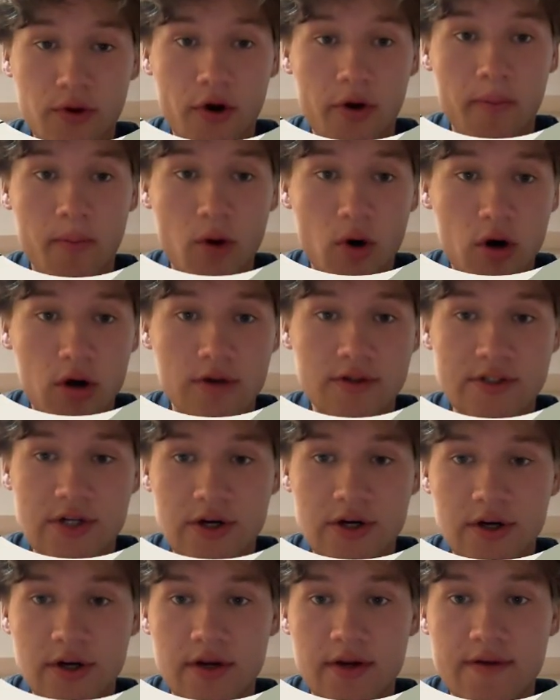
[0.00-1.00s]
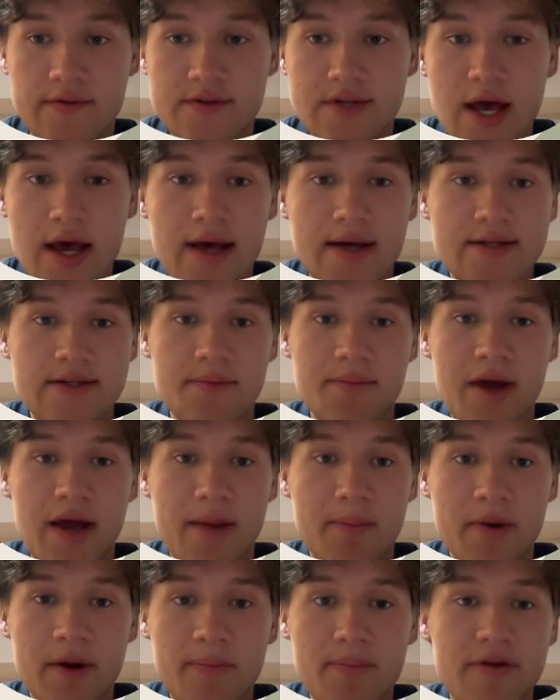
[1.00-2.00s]
there are more alternatives,
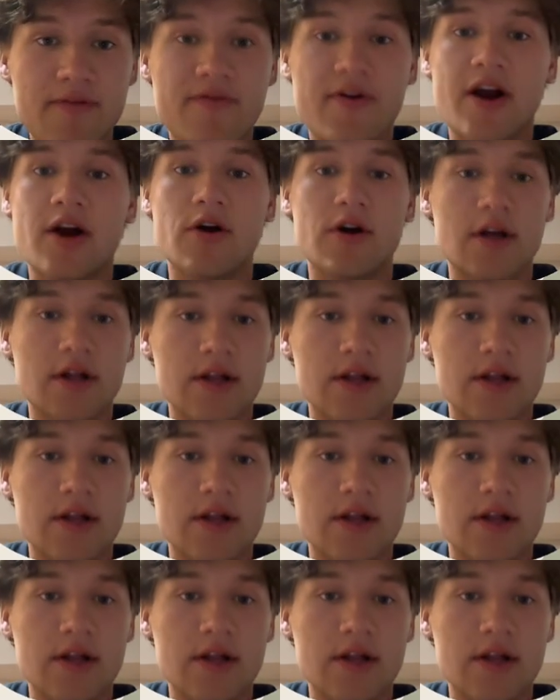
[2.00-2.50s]
demand might be very